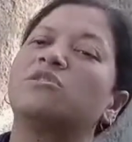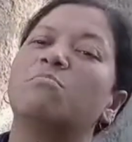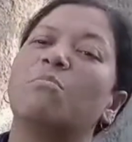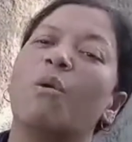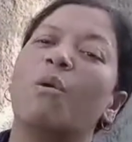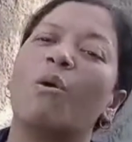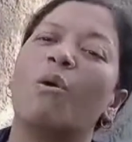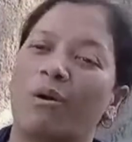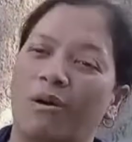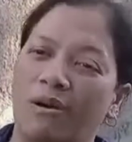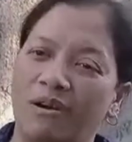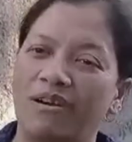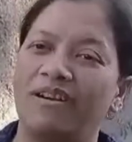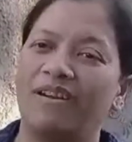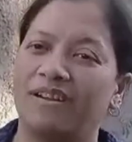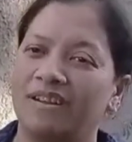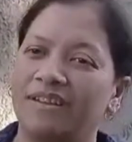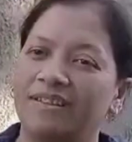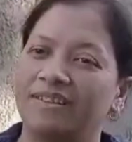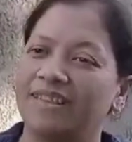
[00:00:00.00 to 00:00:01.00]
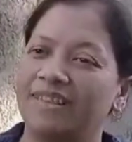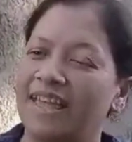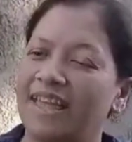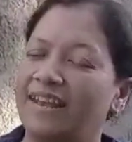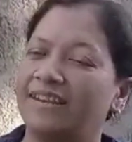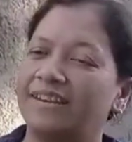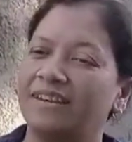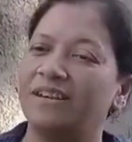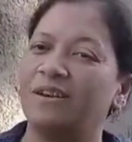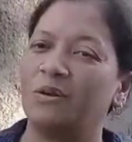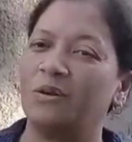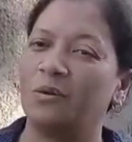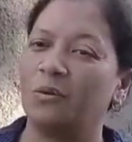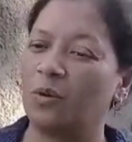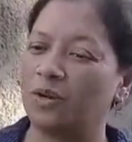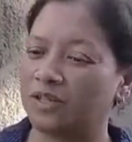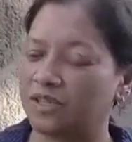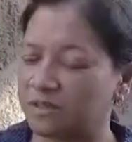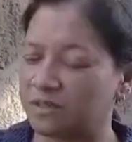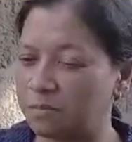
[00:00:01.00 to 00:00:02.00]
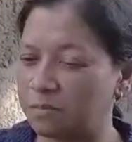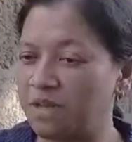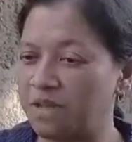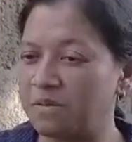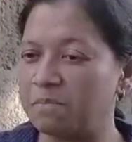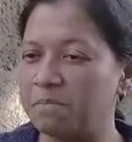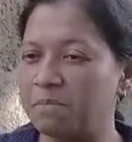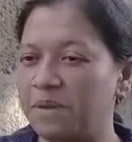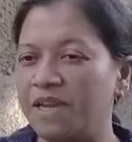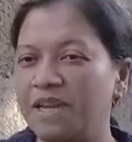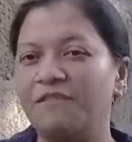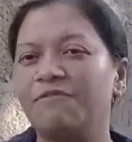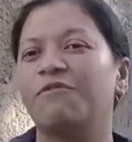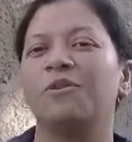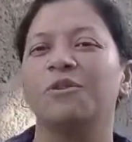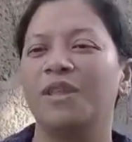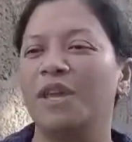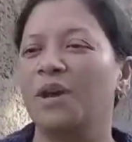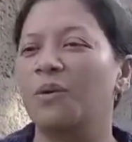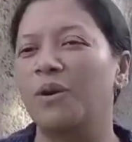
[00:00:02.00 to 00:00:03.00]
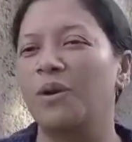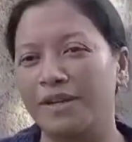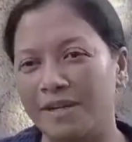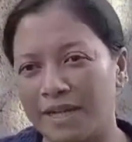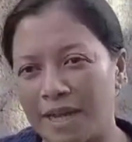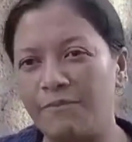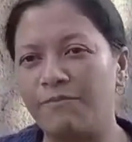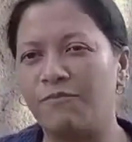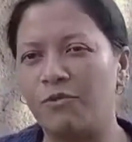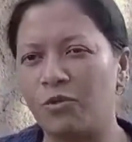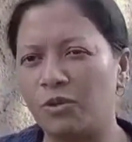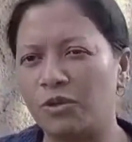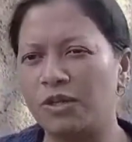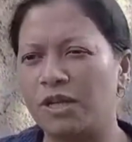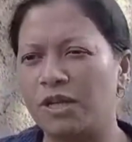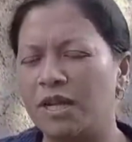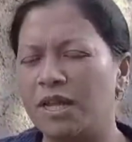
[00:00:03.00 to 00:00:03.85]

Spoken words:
more than what is being paid for their one-time vote.